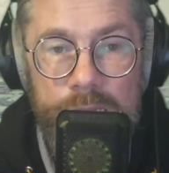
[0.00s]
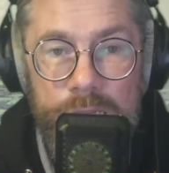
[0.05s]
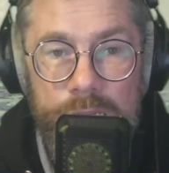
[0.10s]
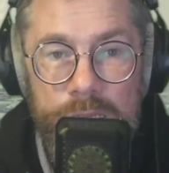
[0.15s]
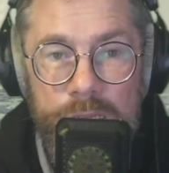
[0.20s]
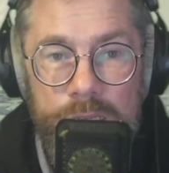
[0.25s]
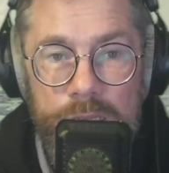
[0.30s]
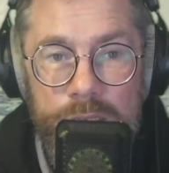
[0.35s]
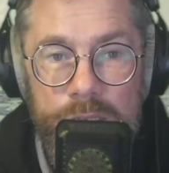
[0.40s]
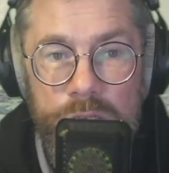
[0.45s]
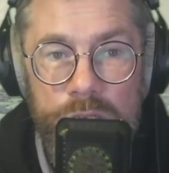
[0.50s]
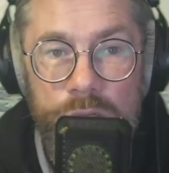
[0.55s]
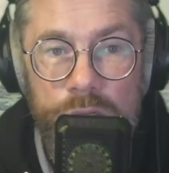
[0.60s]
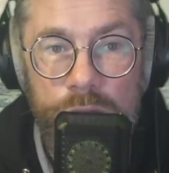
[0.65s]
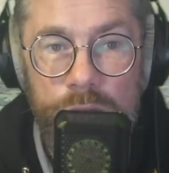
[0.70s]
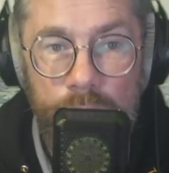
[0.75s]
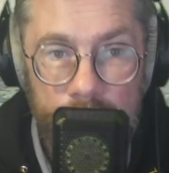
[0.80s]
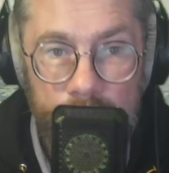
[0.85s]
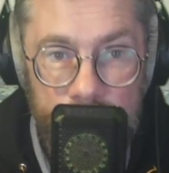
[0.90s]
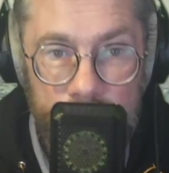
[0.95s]
to
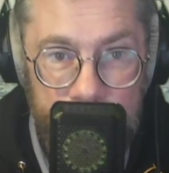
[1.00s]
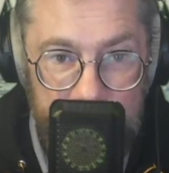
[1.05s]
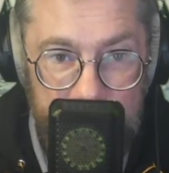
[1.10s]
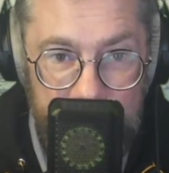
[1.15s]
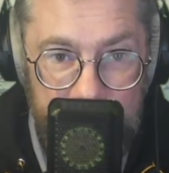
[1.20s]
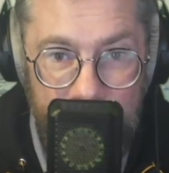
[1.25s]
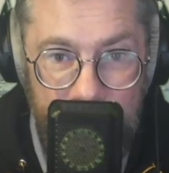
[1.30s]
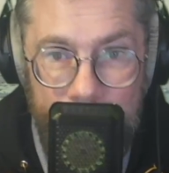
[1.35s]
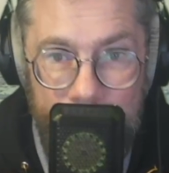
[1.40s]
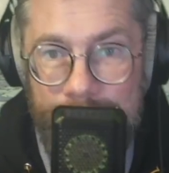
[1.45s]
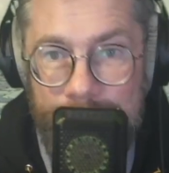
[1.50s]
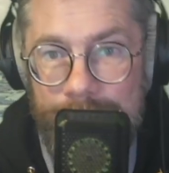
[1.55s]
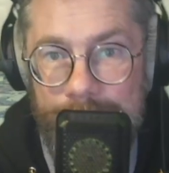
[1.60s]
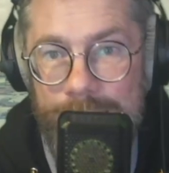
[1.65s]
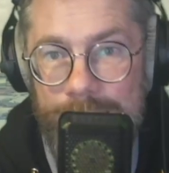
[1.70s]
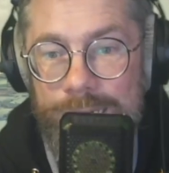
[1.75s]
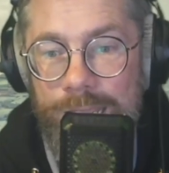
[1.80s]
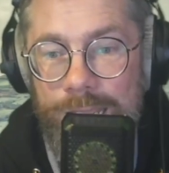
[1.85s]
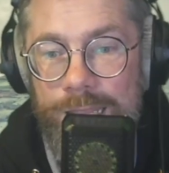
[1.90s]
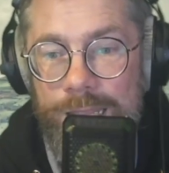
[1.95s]
understand it,
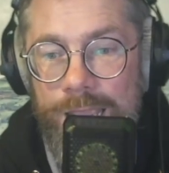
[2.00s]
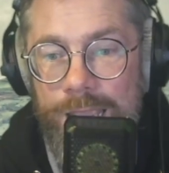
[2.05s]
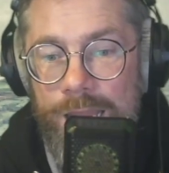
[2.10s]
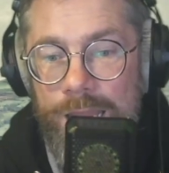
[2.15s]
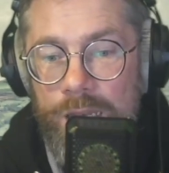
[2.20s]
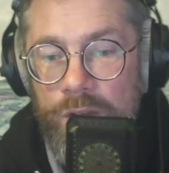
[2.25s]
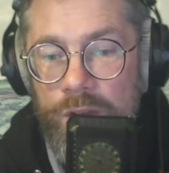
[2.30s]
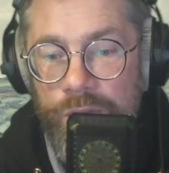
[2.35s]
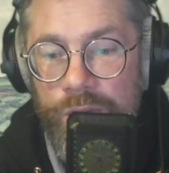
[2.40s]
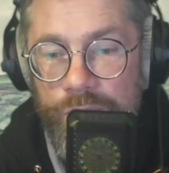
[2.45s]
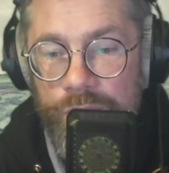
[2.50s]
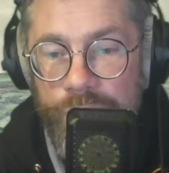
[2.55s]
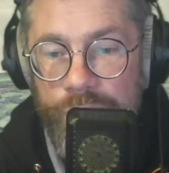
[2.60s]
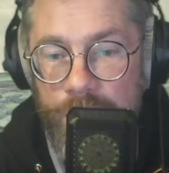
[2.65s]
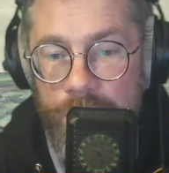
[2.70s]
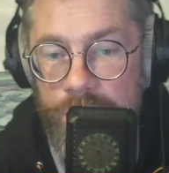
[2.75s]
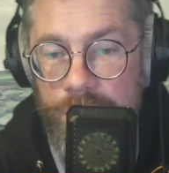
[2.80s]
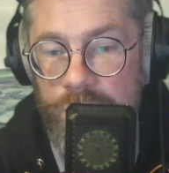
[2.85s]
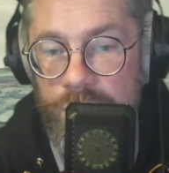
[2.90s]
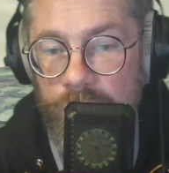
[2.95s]
and then
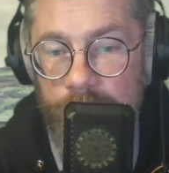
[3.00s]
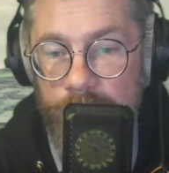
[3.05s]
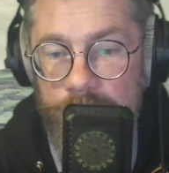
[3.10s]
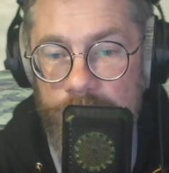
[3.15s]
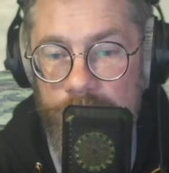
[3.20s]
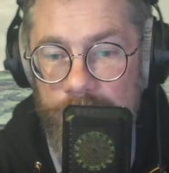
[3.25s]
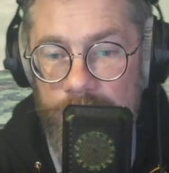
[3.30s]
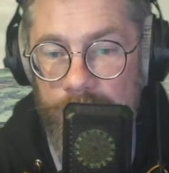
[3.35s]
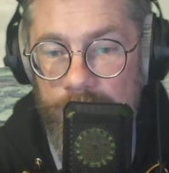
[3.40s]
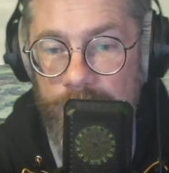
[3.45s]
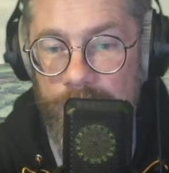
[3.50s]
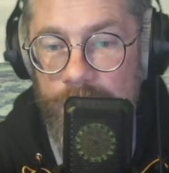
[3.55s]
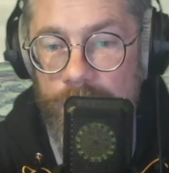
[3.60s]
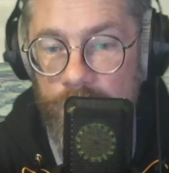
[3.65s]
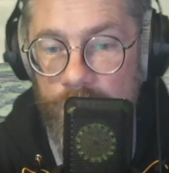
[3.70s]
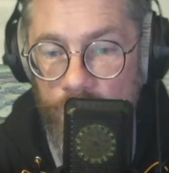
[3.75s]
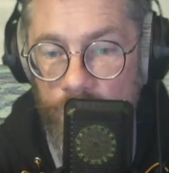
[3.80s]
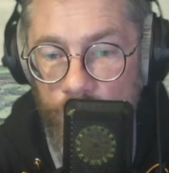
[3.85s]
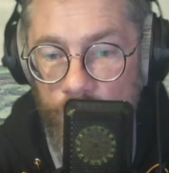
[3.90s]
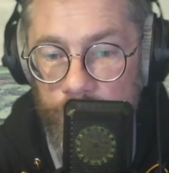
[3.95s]
further sophisticated and
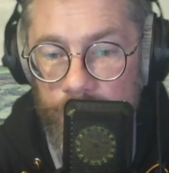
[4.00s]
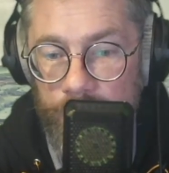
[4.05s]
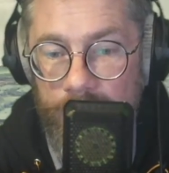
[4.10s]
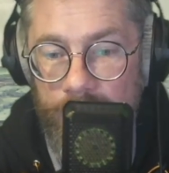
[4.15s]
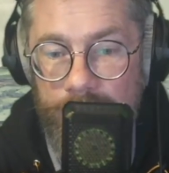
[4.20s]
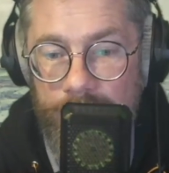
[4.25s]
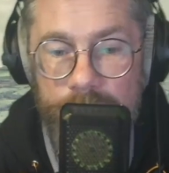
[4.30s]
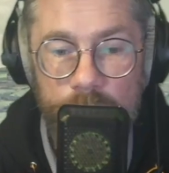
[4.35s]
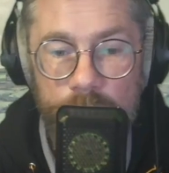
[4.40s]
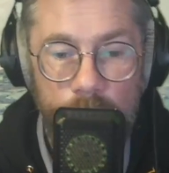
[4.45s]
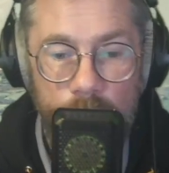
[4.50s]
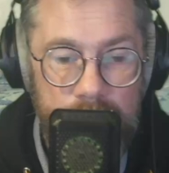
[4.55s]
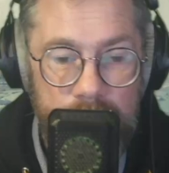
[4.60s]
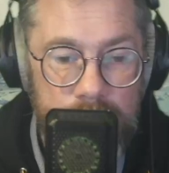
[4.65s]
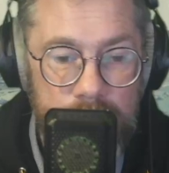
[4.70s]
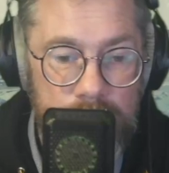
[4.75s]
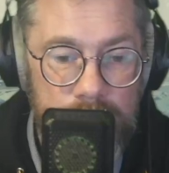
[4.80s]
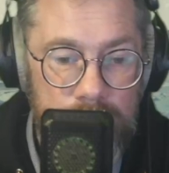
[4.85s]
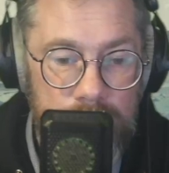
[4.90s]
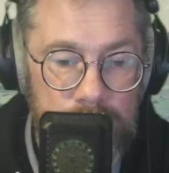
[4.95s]
complex
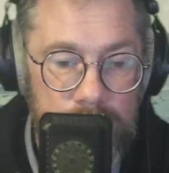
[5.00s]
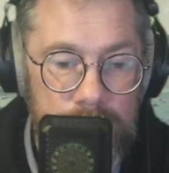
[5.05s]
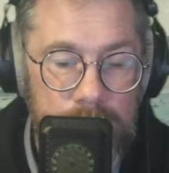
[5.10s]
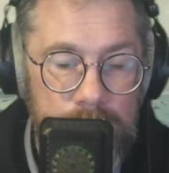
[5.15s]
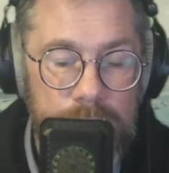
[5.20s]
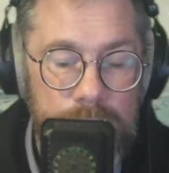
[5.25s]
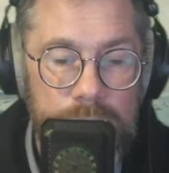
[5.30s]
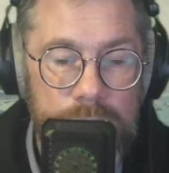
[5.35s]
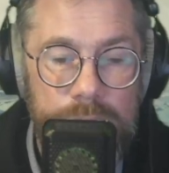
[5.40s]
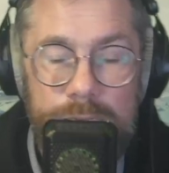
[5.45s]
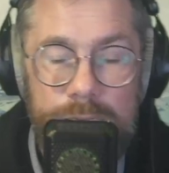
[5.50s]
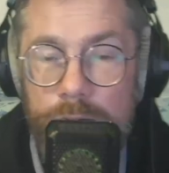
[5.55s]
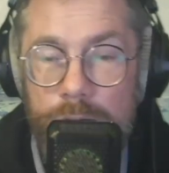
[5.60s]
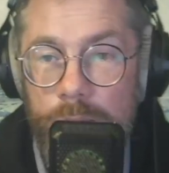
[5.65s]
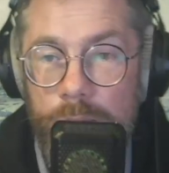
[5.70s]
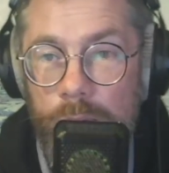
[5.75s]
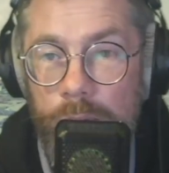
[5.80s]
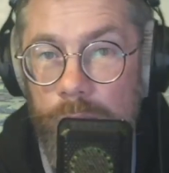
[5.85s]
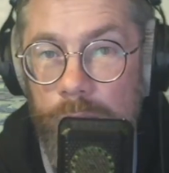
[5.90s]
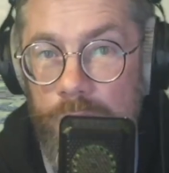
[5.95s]
reasoning to be
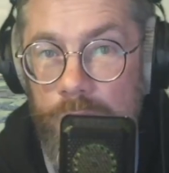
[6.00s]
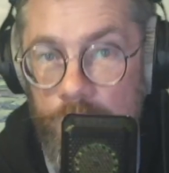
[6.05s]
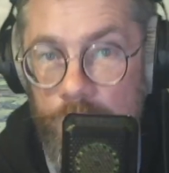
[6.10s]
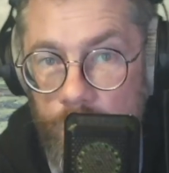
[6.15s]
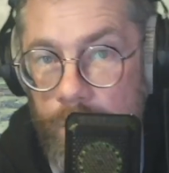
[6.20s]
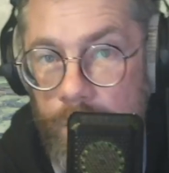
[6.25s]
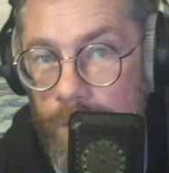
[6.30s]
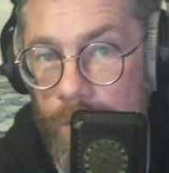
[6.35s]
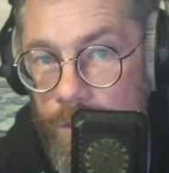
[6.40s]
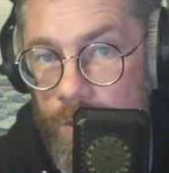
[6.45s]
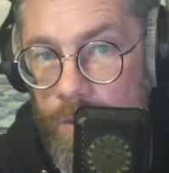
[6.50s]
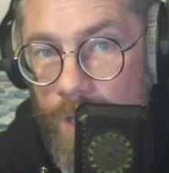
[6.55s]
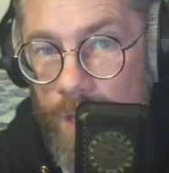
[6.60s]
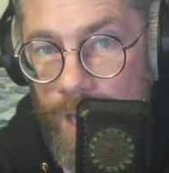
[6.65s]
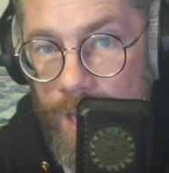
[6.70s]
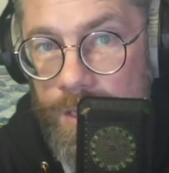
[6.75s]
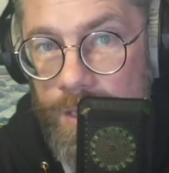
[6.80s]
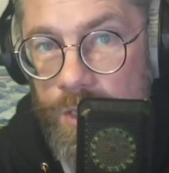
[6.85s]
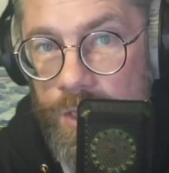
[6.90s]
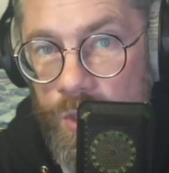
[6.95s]
able to
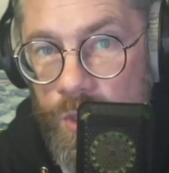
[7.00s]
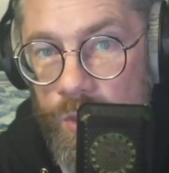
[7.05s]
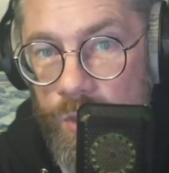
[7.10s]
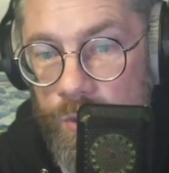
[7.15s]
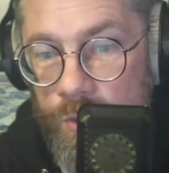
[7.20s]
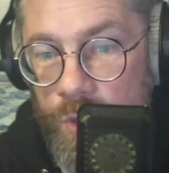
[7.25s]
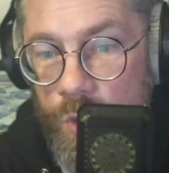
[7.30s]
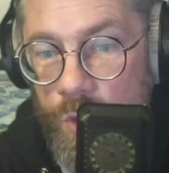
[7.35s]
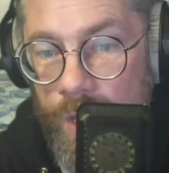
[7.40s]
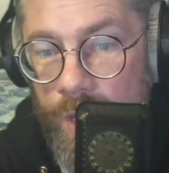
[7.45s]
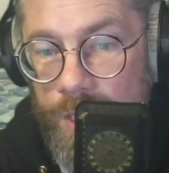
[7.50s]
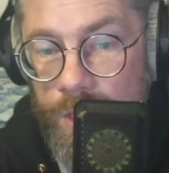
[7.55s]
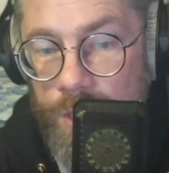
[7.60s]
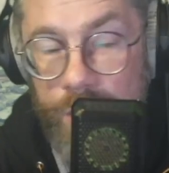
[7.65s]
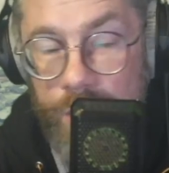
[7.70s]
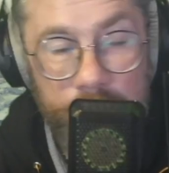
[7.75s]
answer those questions.